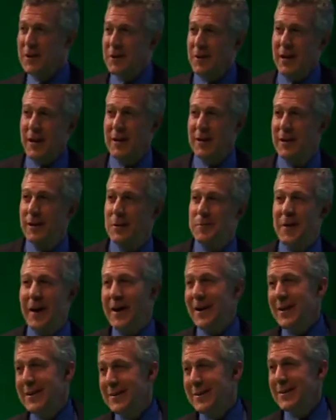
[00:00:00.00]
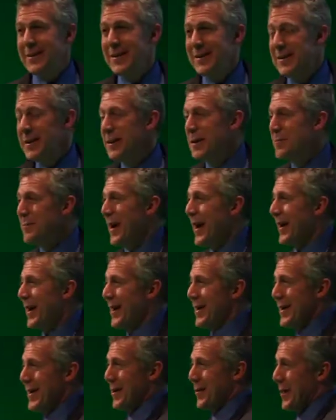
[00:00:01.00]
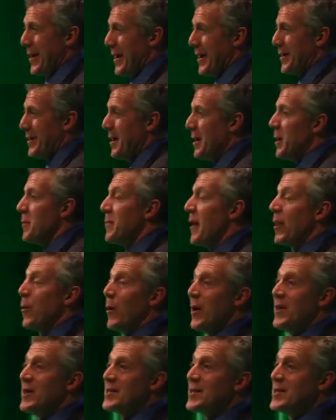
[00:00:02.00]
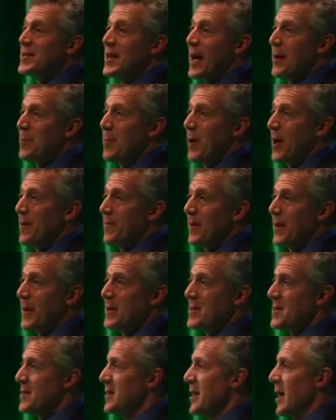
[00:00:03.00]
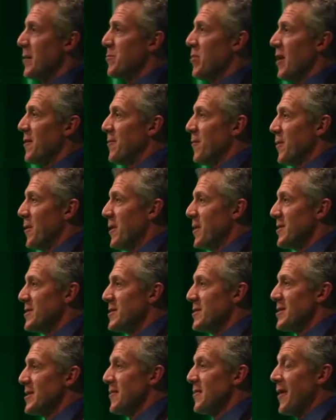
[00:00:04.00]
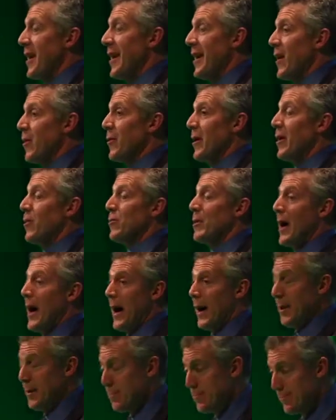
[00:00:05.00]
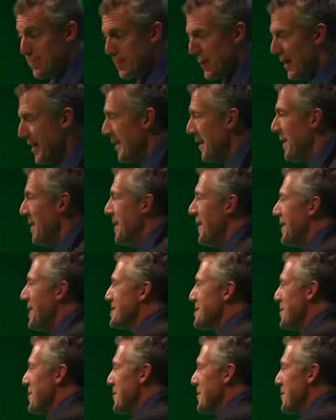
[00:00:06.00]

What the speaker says: good idea, bad idea? Bad idea, right? By the way, this is not bluffing, this is not puffery, this is a flat out and out lie. It's a